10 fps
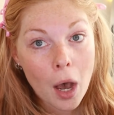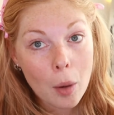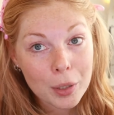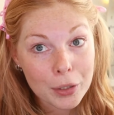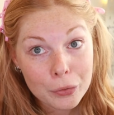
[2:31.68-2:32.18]

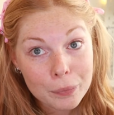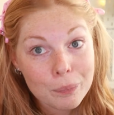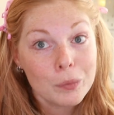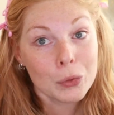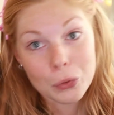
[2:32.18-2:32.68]
up here
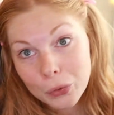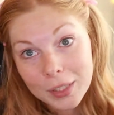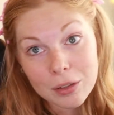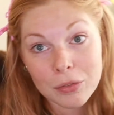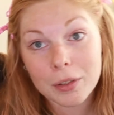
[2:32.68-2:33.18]
or
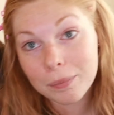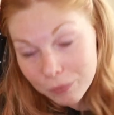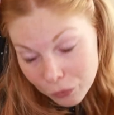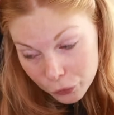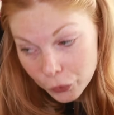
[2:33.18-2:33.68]
even
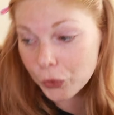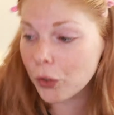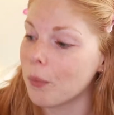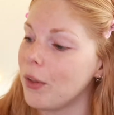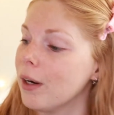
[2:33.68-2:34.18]

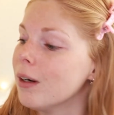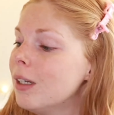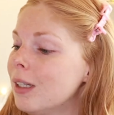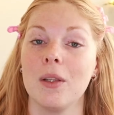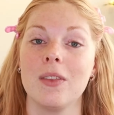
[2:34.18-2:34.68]
further up there,
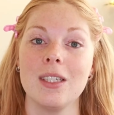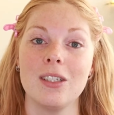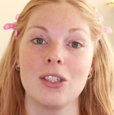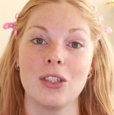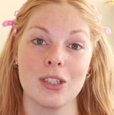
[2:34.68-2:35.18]
but this
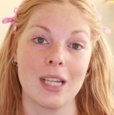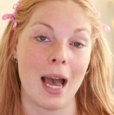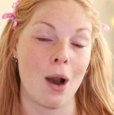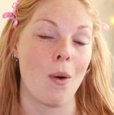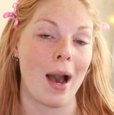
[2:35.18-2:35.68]
is just
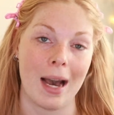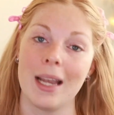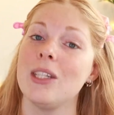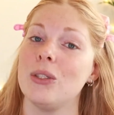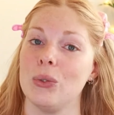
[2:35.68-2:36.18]
how
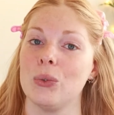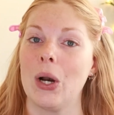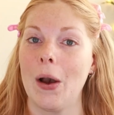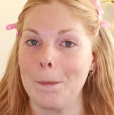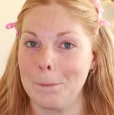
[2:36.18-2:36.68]
I do
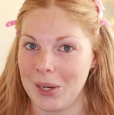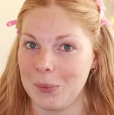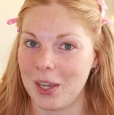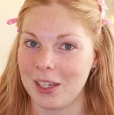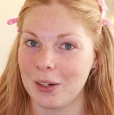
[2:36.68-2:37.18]
my
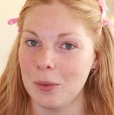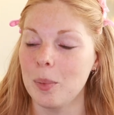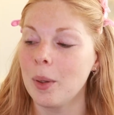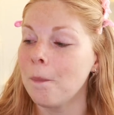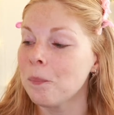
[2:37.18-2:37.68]

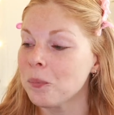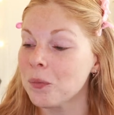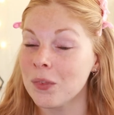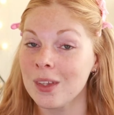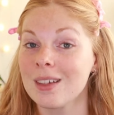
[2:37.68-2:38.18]
makeup.
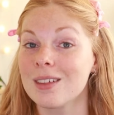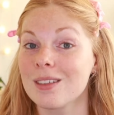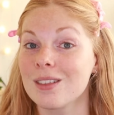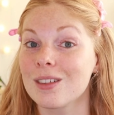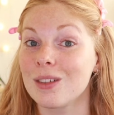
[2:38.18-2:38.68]

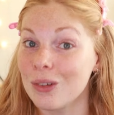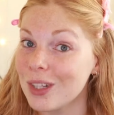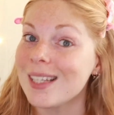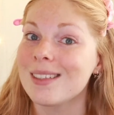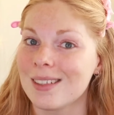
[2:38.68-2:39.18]
So let's